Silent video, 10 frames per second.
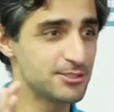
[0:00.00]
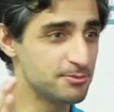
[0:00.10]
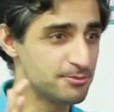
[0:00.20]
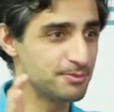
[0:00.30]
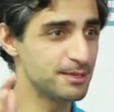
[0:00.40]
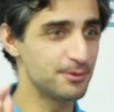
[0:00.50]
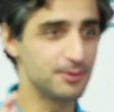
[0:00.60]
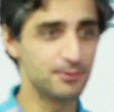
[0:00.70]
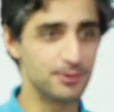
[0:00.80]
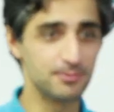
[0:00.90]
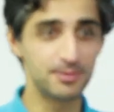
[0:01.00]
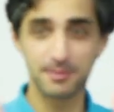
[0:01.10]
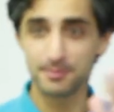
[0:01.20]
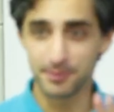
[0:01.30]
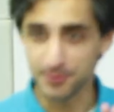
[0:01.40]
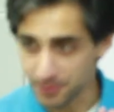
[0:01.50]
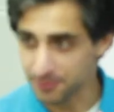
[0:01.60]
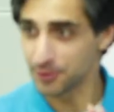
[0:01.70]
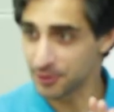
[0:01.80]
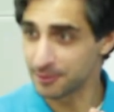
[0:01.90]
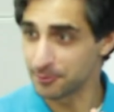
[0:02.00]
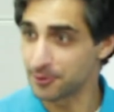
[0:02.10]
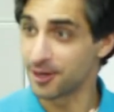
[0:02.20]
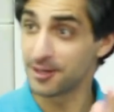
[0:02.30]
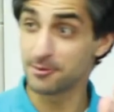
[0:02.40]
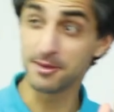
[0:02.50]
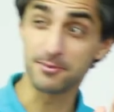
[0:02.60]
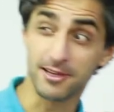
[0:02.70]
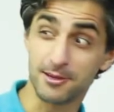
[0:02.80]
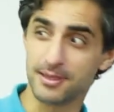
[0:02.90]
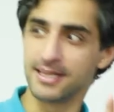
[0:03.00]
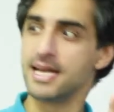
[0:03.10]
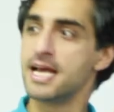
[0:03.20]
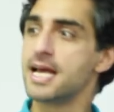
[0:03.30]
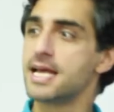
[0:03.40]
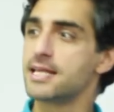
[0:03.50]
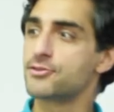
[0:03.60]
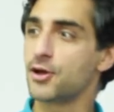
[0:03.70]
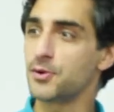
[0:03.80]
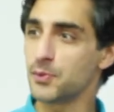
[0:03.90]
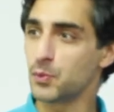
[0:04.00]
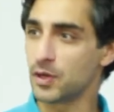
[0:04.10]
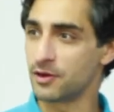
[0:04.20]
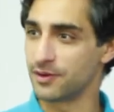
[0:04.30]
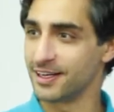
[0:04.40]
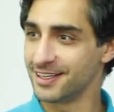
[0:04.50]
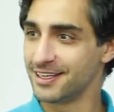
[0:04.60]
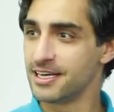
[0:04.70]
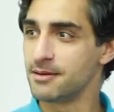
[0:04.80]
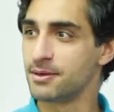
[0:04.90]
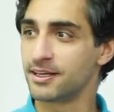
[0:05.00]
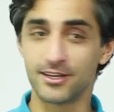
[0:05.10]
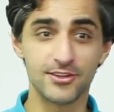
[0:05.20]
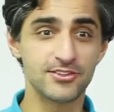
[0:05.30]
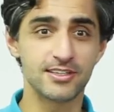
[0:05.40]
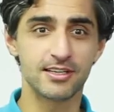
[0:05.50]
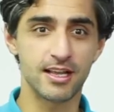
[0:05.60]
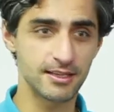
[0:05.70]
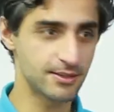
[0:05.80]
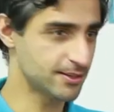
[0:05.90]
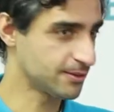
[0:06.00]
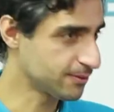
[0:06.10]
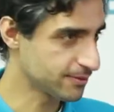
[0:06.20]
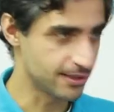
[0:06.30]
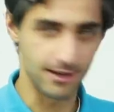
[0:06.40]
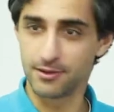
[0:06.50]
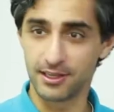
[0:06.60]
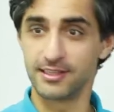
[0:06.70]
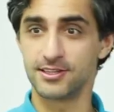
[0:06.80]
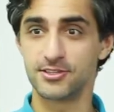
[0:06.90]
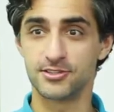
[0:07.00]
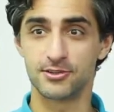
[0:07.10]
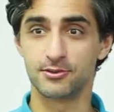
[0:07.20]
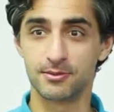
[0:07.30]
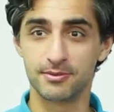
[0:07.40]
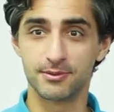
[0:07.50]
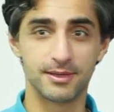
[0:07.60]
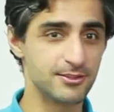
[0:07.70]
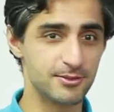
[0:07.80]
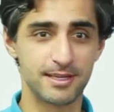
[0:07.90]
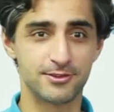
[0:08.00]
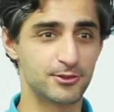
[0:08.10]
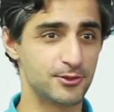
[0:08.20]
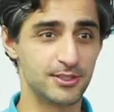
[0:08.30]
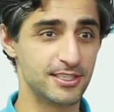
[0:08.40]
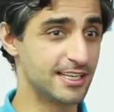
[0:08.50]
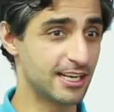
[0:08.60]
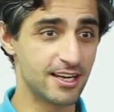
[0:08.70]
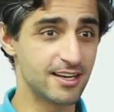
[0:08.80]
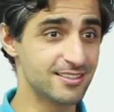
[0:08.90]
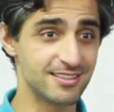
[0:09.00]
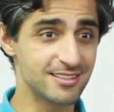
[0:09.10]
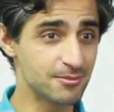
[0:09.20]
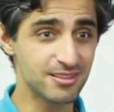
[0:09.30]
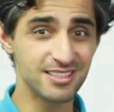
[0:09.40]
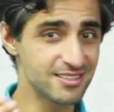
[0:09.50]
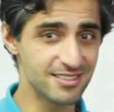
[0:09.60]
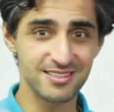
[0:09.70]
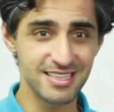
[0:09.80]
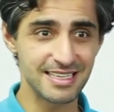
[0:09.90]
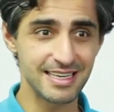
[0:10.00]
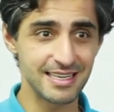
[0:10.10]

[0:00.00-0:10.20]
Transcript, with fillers: some people in the room. Some people are sort of nodding more, other people a little bit. Don't worry because like, you know, the clinicians in the room, you went to med school and you did the classes, some things just sink